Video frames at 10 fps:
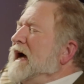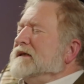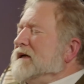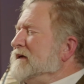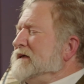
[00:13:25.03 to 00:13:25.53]

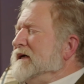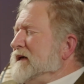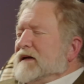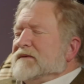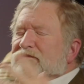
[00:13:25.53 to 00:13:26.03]
I get
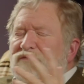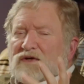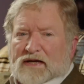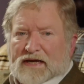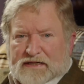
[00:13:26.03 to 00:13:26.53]
it. I mean, if you
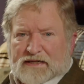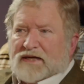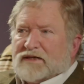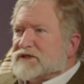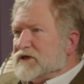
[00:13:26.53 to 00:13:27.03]
got
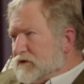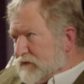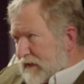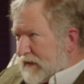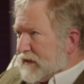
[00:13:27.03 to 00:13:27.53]
ADHD, you
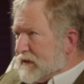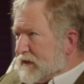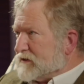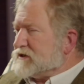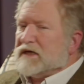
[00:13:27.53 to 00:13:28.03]
got
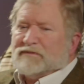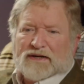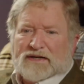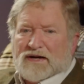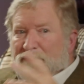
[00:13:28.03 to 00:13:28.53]
ADHD,
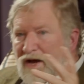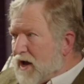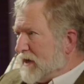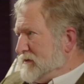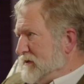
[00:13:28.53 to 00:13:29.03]
but come
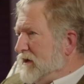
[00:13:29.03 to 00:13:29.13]
on.